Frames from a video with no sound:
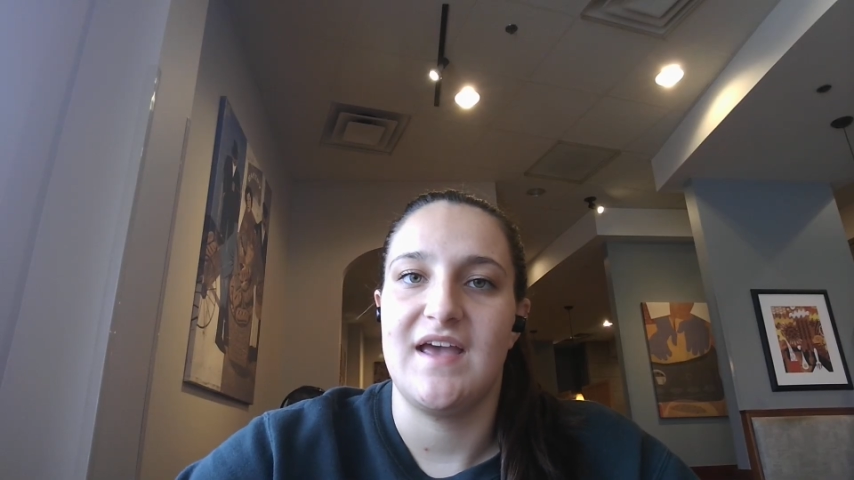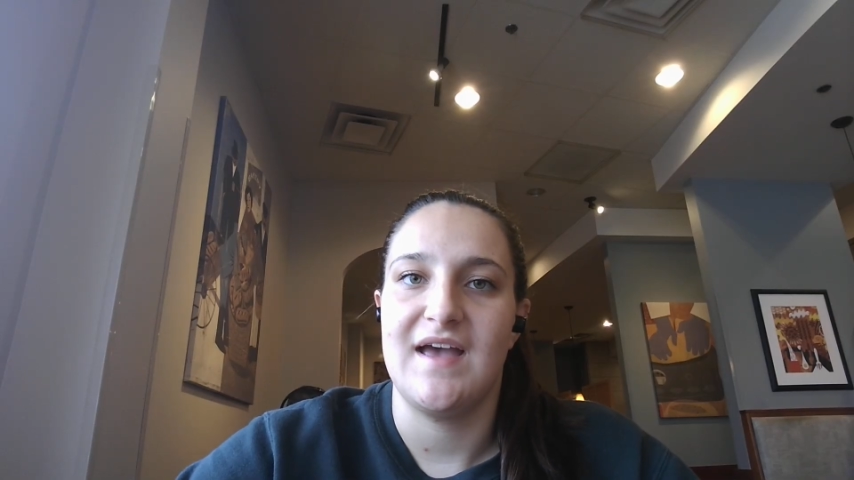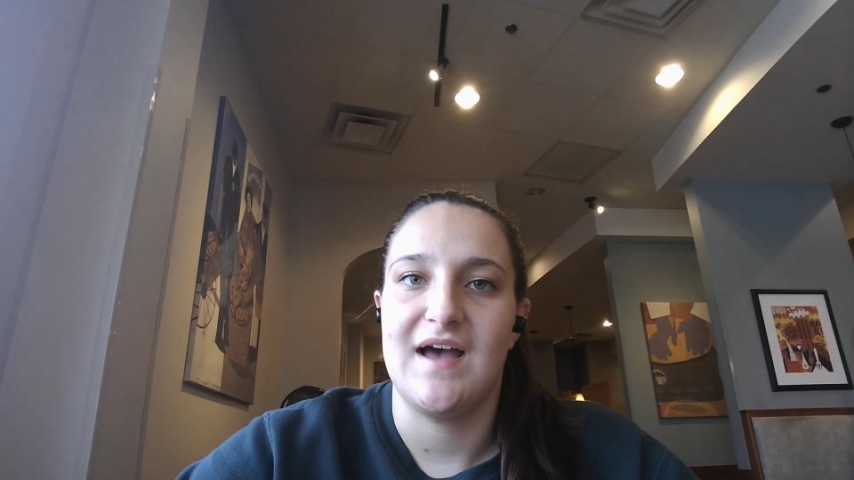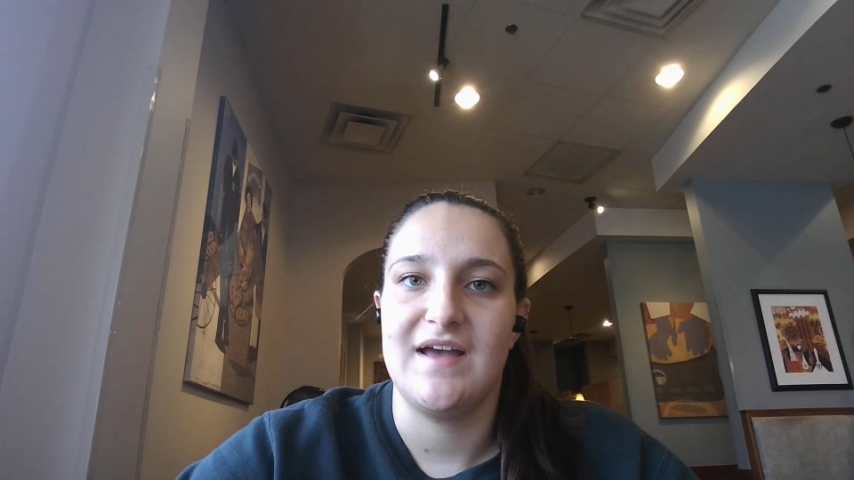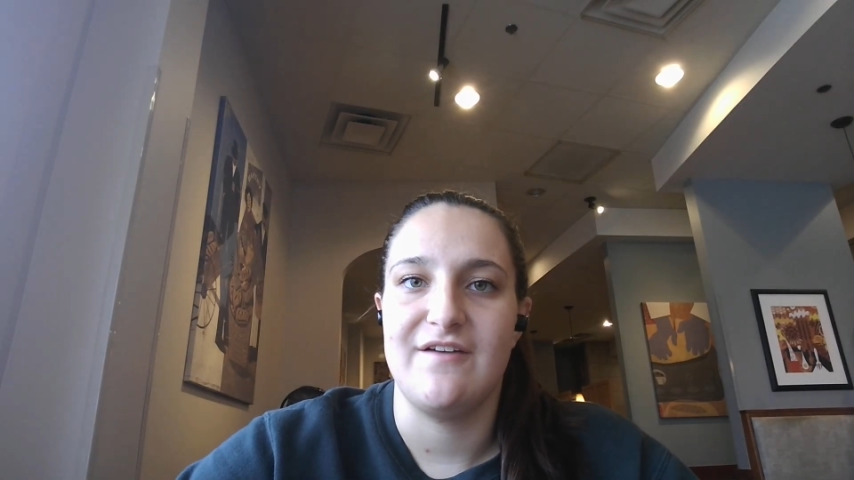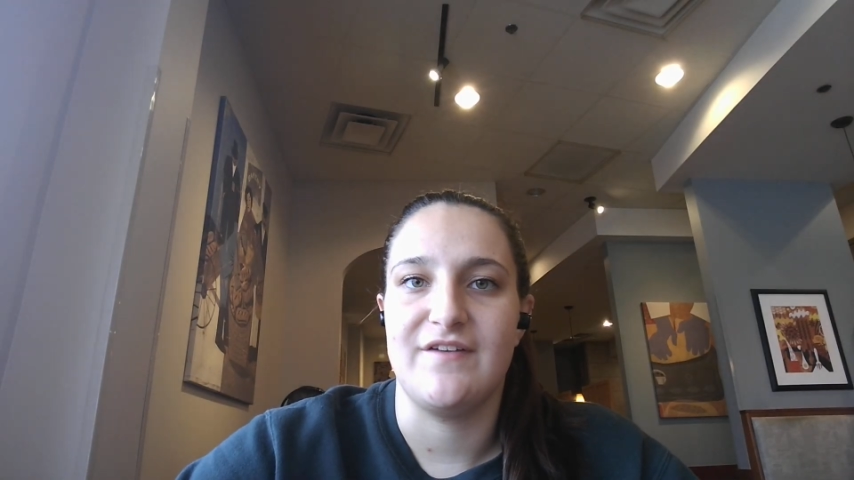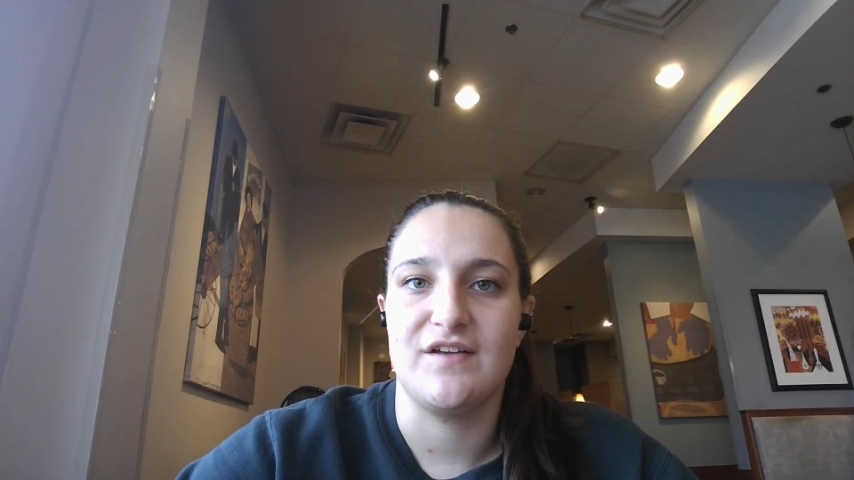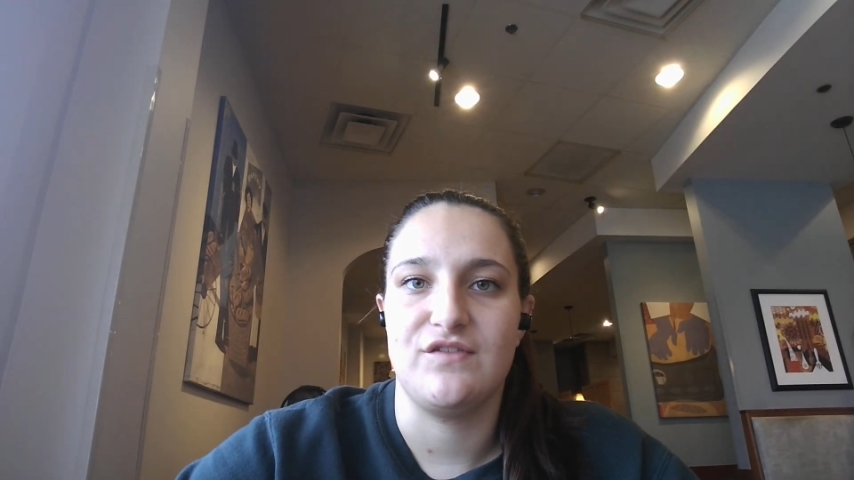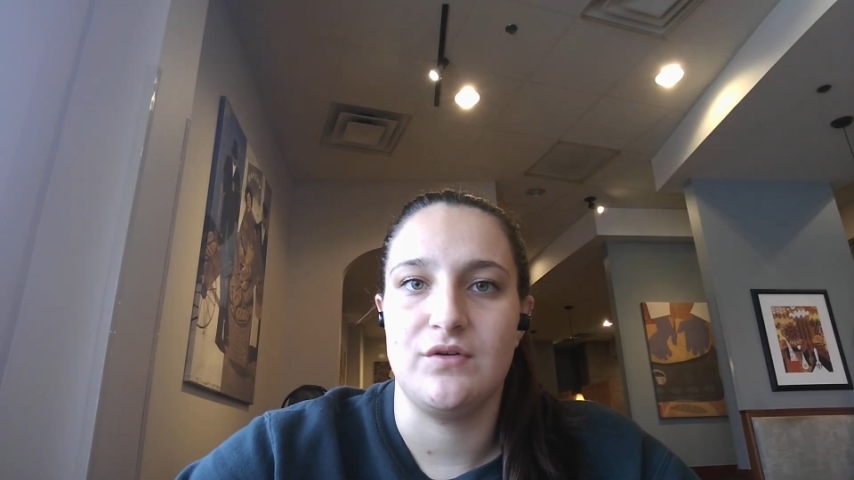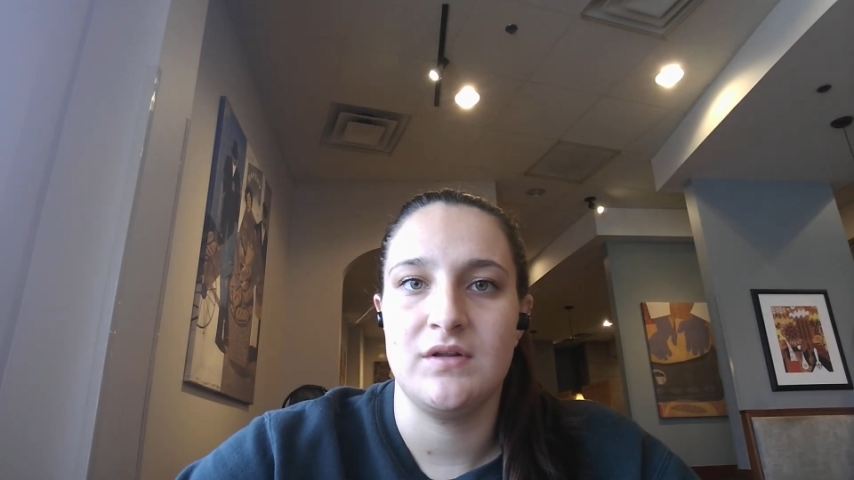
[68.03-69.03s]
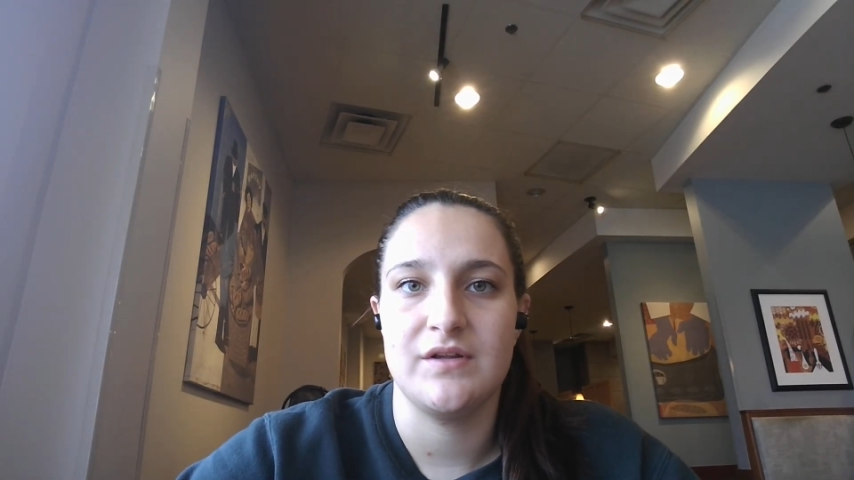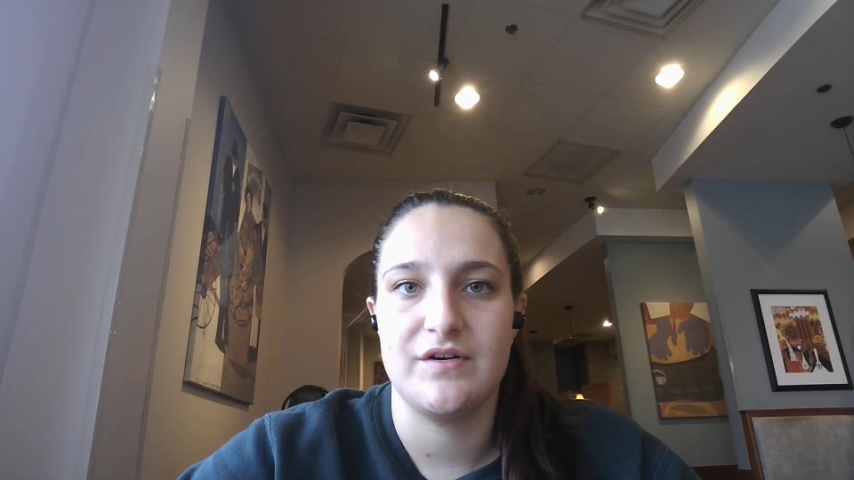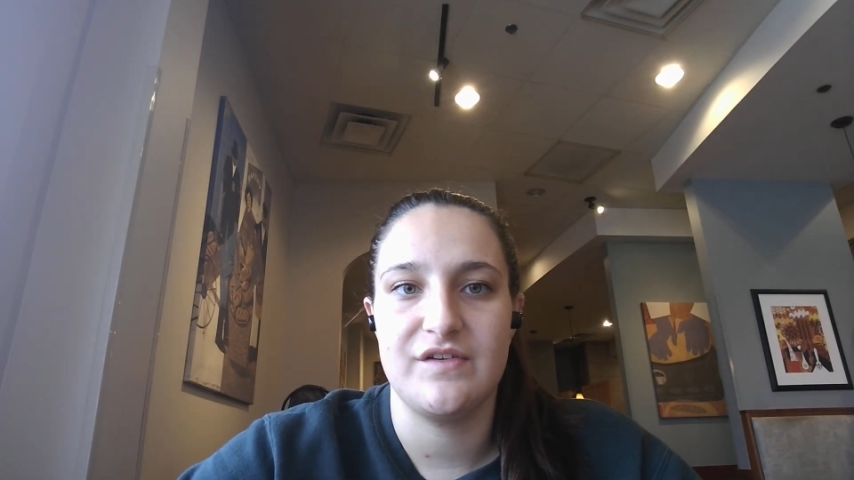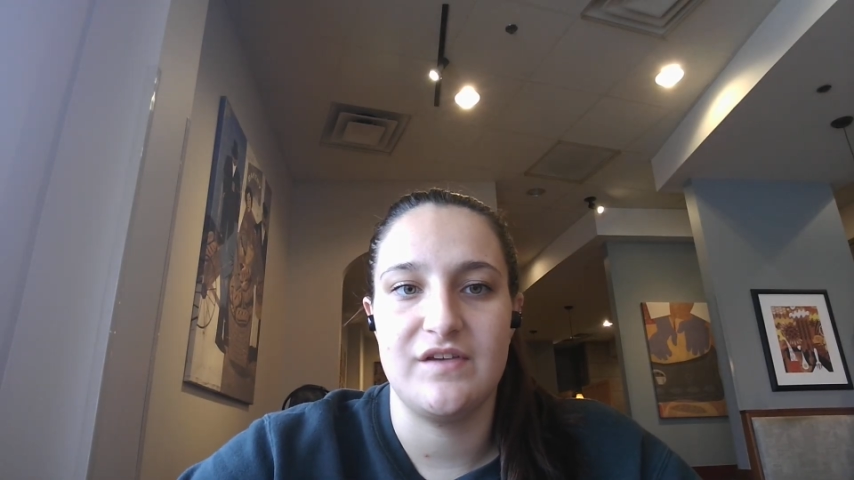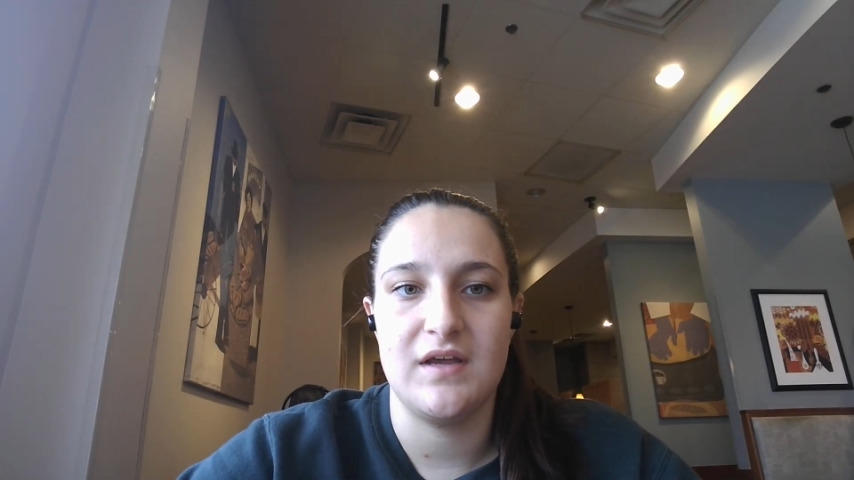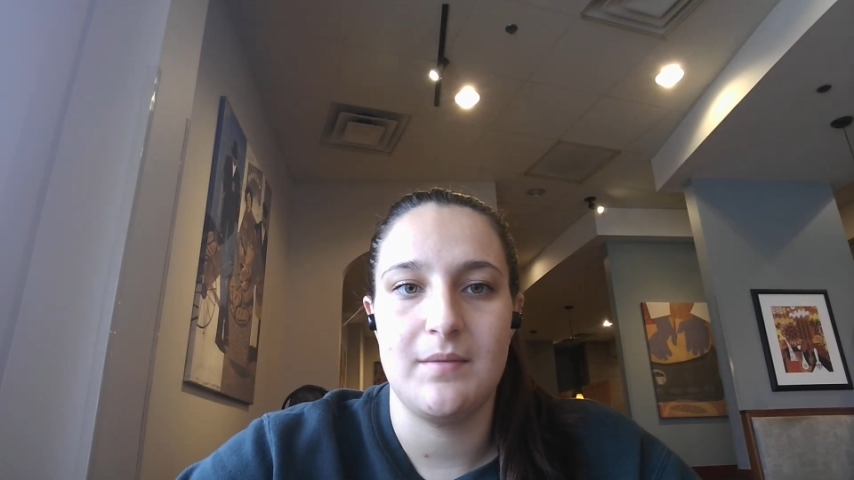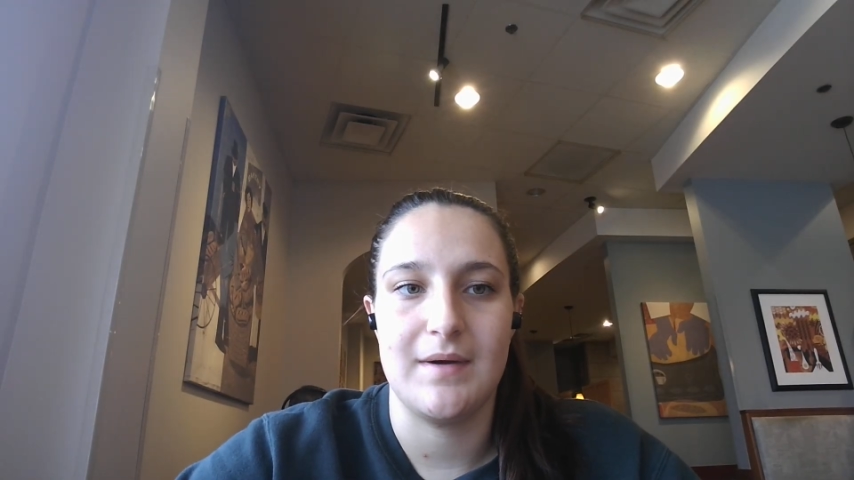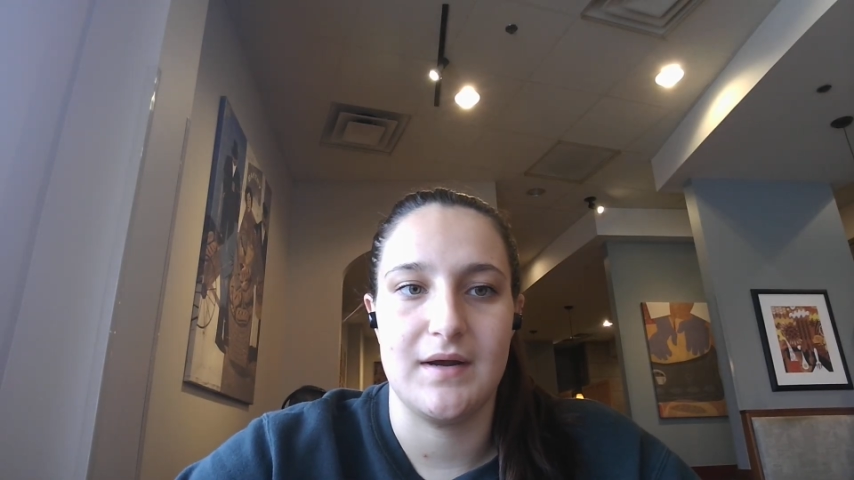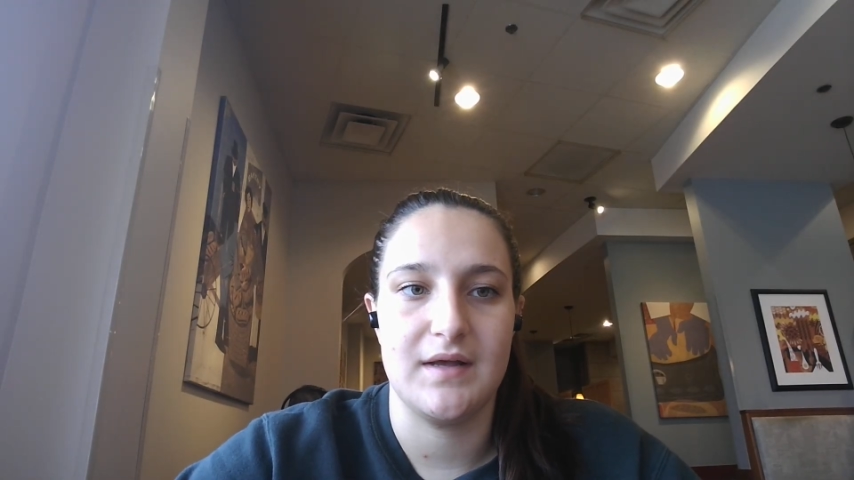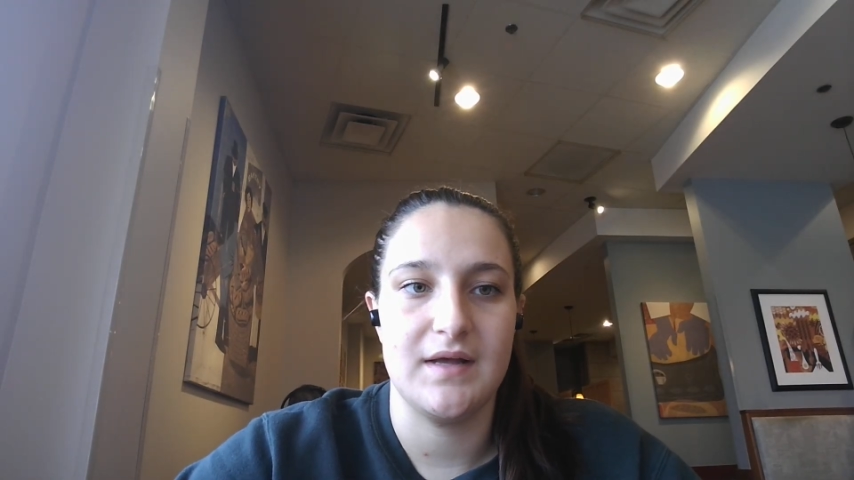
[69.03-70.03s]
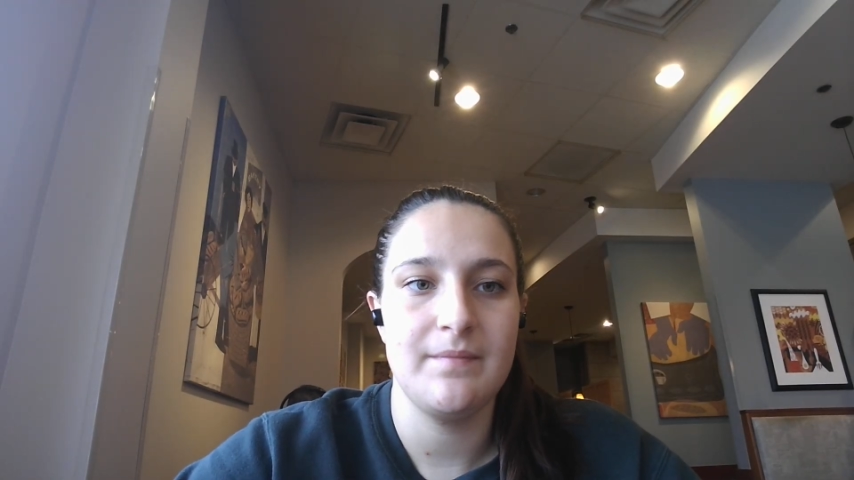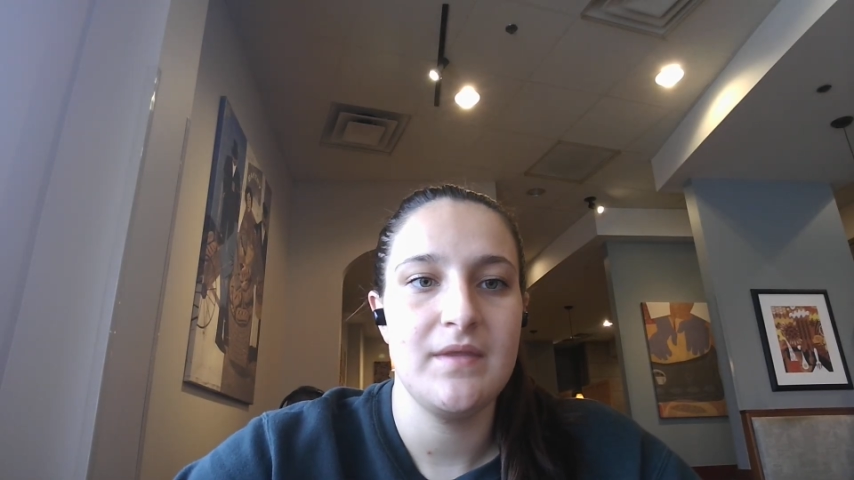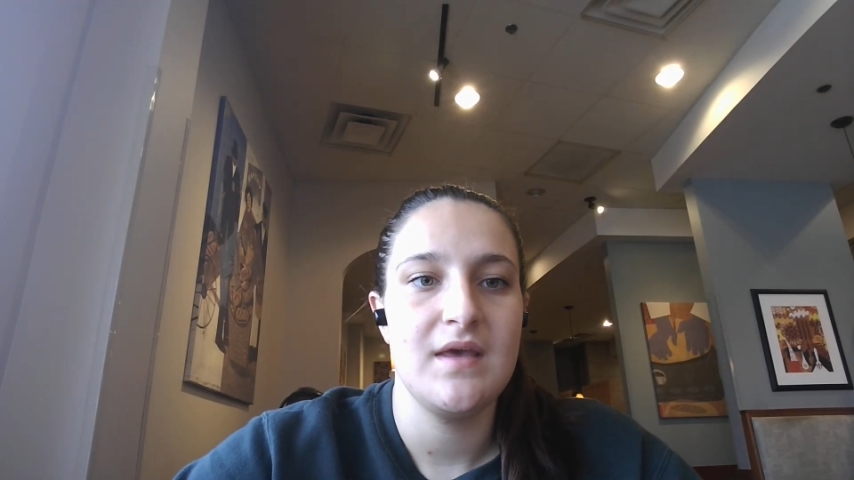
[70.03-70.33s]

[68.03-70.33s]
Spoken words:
AI Affect Student Literacy in America,